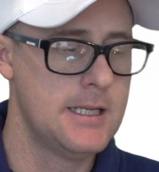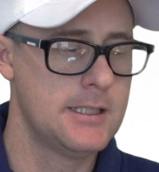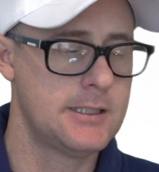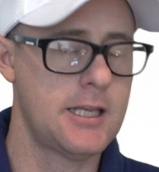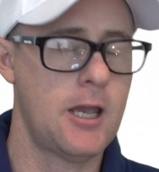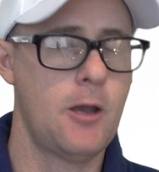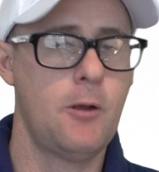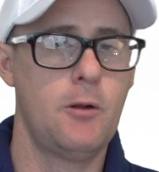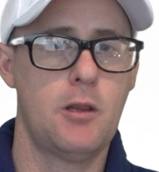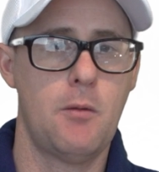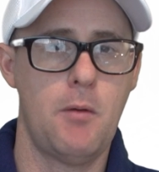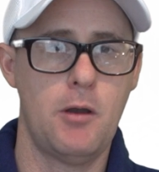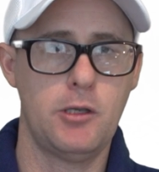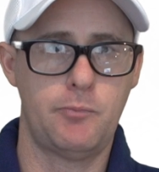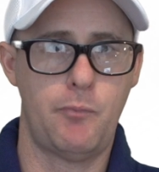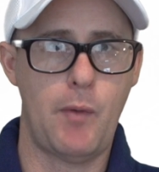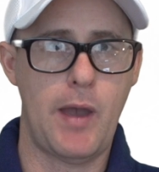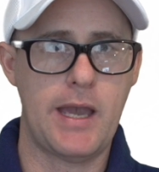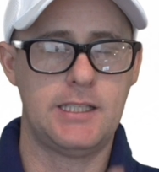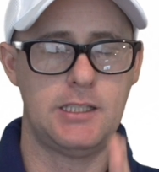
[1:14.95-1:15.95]
So the
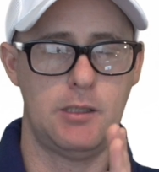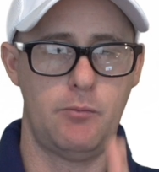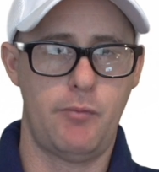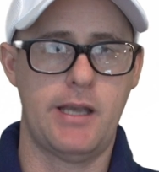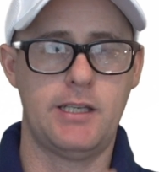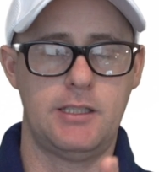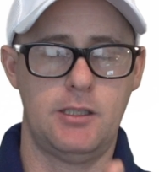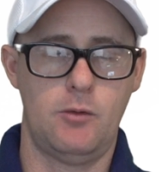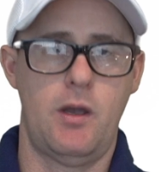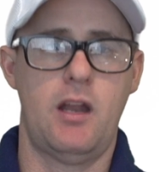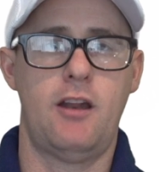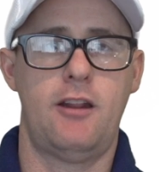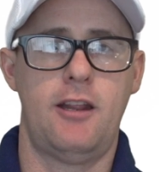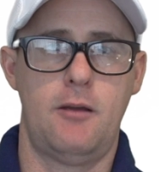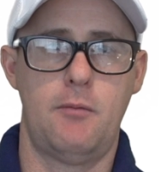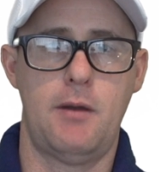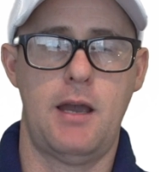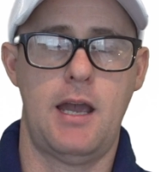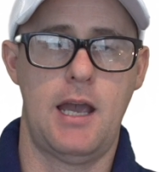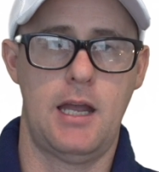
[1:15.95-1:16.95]
most basic way to
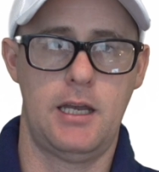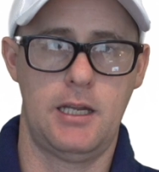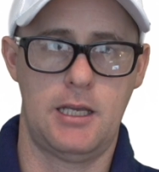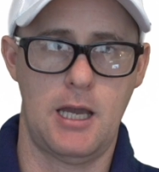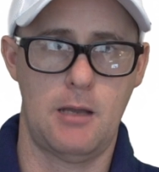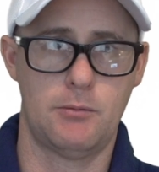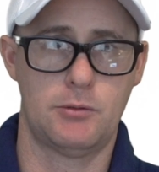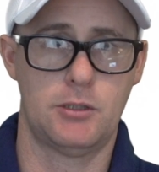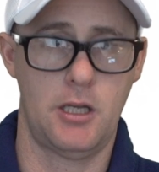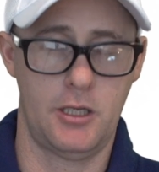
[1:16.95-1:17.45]
think about handicaps,